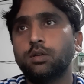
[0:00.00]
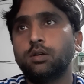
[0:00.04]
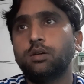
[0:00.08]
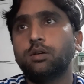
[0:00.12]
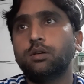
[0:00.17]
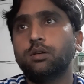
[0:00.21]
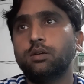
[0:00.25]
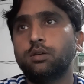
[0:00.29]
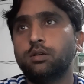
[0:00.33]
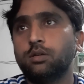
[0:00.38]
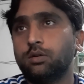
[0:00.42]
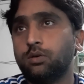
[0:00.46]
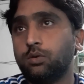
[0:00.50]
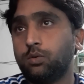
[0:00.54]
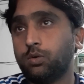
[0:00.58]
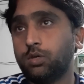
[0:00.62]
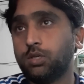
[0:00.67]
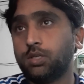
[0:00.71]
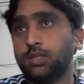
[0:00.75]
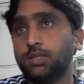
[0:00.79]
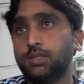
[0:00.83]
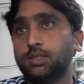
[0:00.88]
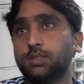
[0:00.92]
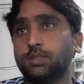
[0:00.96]

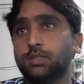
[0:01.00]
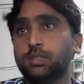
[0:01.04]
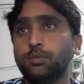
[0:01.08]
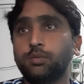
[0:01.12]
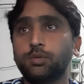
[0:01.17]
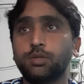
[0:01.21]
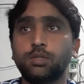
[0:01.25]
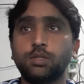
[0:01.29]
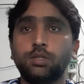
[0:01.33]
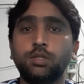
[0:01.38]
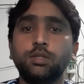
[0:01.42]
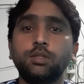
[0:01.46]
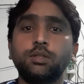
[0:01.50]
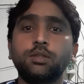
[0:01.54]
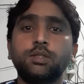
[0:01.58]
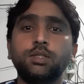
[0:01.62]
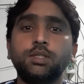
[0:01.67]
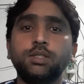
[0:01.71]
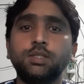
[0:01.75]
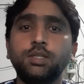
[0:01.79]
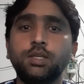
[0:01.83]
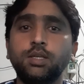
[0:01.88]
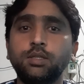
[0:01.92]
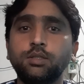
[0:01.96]
What is typical?
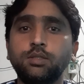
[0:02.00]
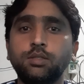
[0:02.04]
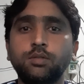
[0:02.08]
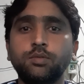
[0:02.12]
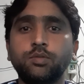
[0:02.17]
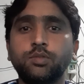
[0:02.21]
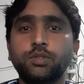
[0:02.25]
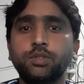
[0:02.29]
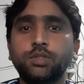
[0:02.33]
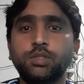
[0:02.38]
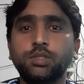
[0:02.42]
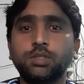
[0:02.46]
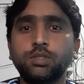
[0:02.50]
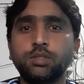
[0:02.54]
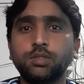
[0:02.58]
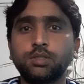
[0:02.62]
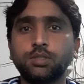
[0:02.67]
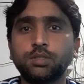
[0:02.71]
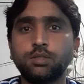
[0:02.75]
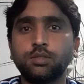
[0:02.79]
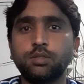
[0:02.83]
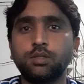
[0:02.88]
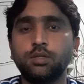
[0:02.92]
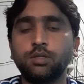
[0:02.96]
These are some questions
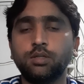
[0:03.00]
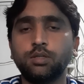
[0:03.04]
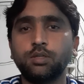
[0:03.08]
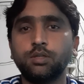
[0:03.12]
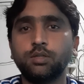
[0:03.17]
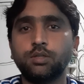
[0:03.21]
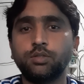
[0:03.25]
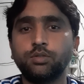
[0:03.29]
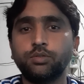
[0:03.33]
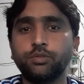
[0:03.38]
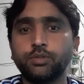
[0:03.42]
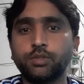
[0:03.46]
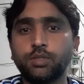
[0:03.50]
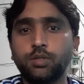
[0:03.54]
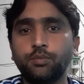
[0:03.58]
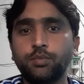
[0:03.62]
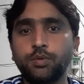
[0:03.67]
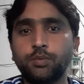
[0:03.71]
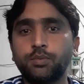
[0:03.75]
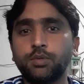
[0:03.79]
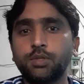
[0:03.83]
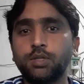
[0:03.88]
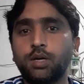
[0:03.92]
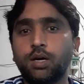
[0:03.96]
usually
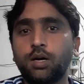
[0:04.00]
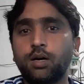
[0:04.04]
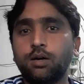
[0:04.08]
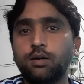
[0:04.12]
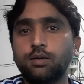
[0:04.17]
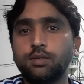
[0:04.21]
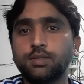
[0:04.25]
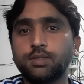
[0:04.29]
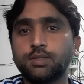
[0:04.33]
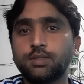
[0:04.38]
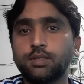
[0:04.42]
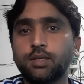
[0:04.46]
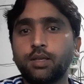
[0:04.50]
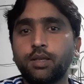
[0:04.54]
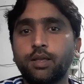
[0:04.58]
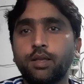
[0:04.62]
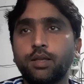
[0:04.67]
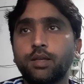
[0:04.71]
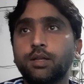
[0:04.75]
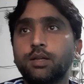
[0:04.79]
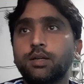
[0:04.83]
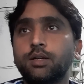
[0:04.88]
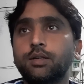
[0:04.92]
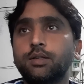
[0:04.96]
people ask,
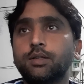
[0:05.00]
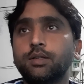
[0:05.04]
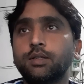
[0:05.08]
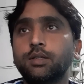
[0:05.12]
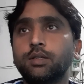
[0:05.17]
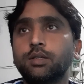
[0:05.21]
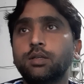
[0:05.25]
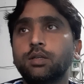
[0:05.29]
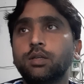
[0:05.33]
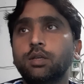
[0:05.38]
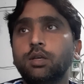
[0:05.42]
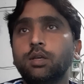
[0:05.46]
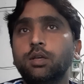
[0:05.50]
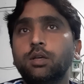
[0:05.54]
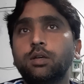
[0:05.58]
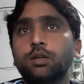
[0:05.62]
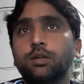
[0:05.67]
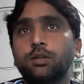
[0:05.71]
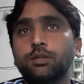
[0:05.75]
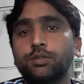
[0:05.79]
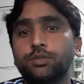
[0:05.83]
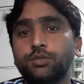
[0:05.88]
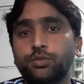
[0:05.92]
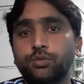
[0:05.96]
and
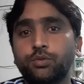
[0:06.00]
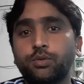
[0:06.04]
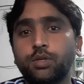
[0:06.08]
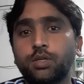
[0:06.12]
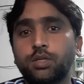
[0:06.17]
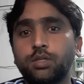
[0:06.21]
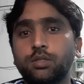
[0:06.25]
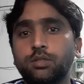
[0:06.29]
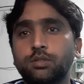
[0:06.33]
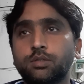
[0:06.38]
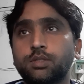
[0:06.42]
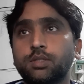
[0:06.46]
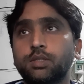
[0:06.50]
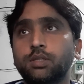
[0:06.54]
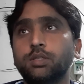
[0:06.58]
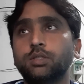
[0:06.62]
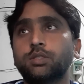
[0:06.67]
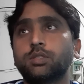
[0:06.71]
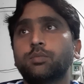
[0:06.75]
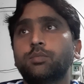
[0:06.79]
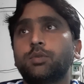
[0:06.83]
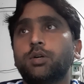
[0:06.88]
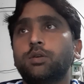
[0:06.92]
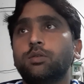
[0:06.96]
you can
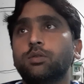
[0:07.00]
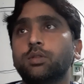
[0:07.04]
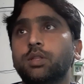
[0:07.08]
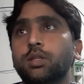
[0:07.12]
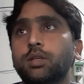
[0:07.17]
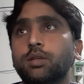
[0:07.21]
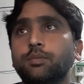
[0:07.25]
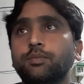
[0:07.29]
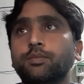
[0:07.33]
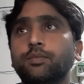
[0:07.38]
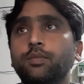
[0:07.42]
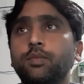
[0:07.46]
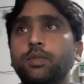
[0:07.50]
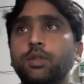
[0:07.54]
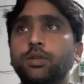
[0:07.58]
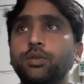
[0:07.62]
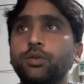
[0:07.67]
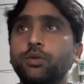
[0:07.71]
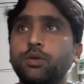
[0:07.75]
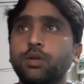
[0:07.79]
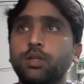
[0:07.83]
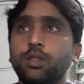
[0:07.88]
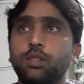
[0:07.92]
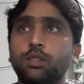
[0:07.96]
search about them.
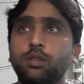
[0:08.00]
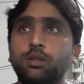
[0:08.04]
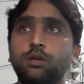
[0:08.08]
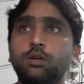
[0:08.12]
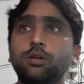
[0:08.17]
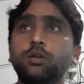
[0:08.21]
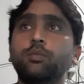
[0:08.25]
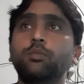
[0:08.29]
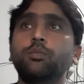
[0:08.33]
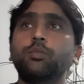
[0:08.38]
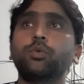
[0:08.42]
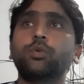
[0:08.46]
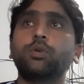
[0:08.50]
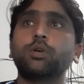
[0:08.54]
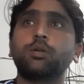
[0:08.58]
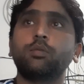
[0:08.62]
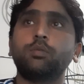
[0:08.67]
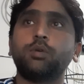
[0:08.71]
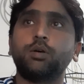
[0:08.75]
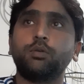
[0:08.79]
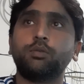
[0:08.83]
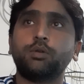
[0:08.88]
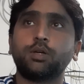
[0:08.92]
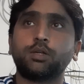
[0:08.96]
You can learn more
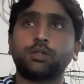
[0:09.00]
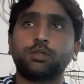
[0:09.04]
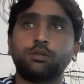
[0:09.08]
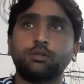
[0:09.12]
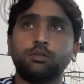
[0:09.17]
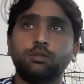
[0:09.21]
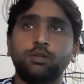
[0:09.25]
about Dr.